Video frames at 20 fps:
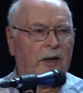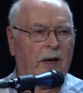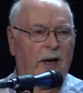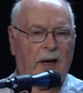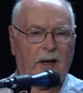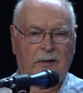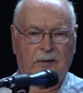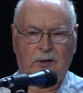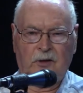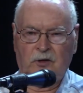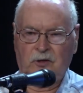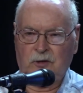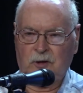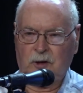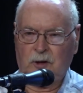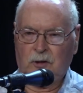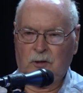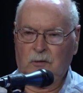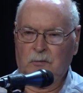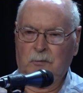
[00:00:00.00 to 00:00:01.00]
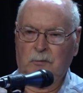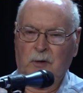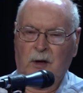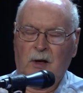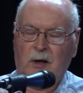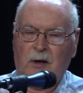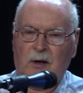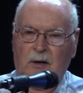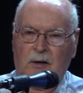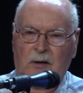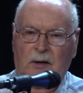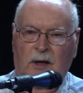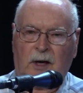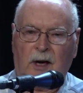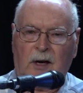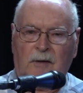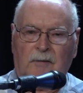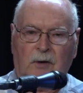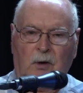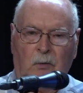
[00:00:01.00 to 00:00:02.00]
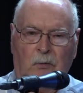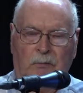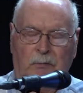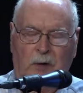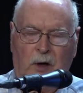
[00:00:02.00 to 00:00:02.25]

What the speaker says: had this little kind of